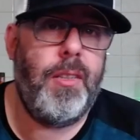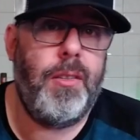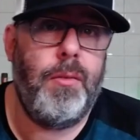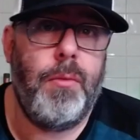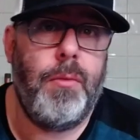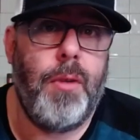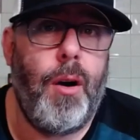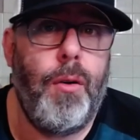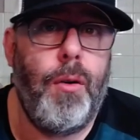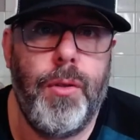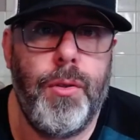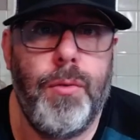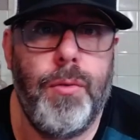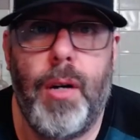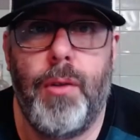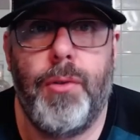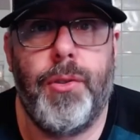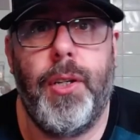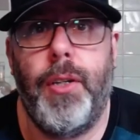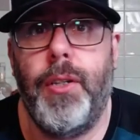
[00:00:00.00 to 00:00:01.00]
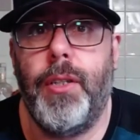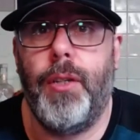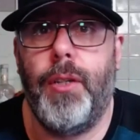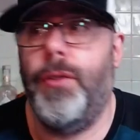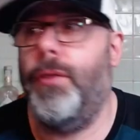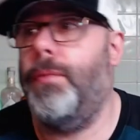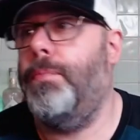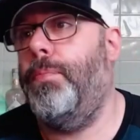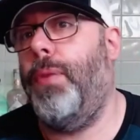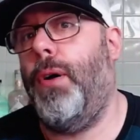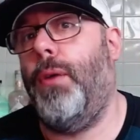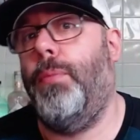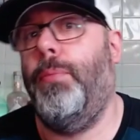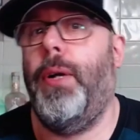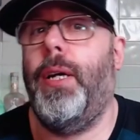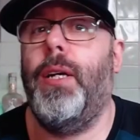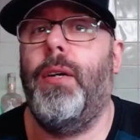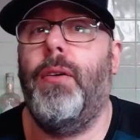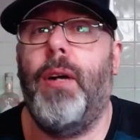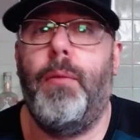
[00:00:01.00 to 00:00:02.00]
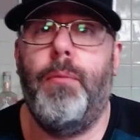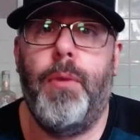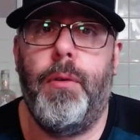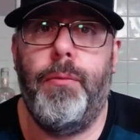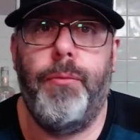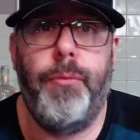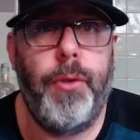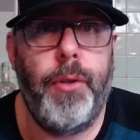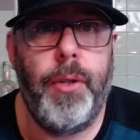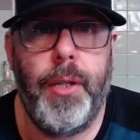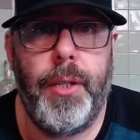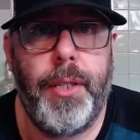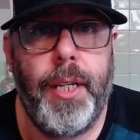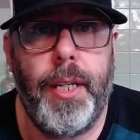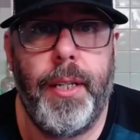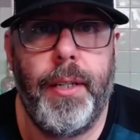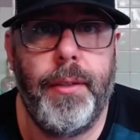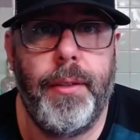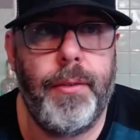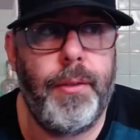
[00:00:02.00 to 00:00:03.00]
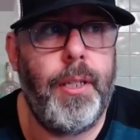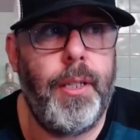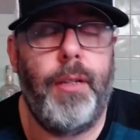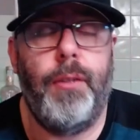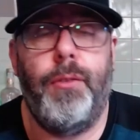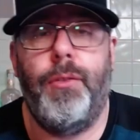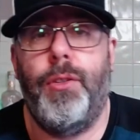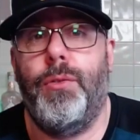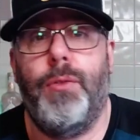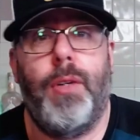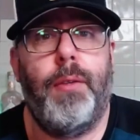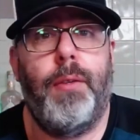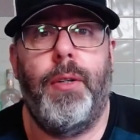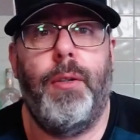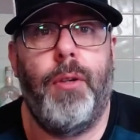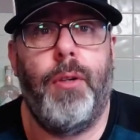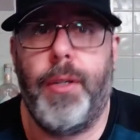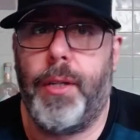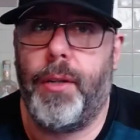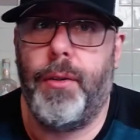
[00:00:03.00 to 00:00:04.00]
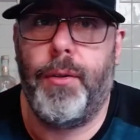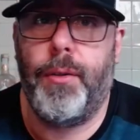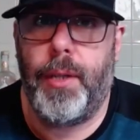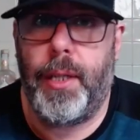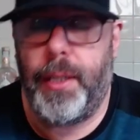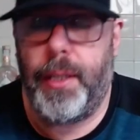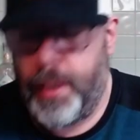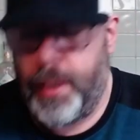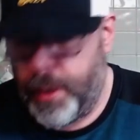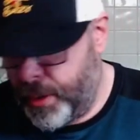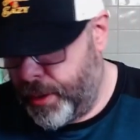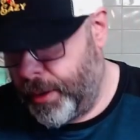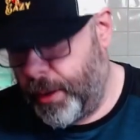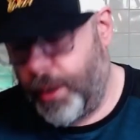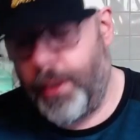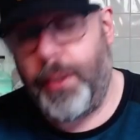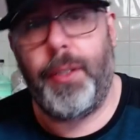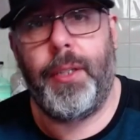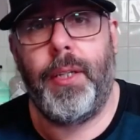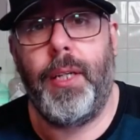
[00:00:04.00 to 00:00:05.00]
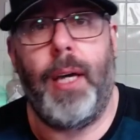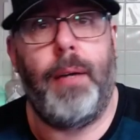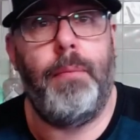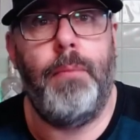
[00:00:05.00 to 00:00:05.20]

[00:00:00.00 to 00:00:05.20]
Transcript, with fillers: them cold as well, so you can just pop in, grab one for your dinner or your lunch, whatever you want to call it, and get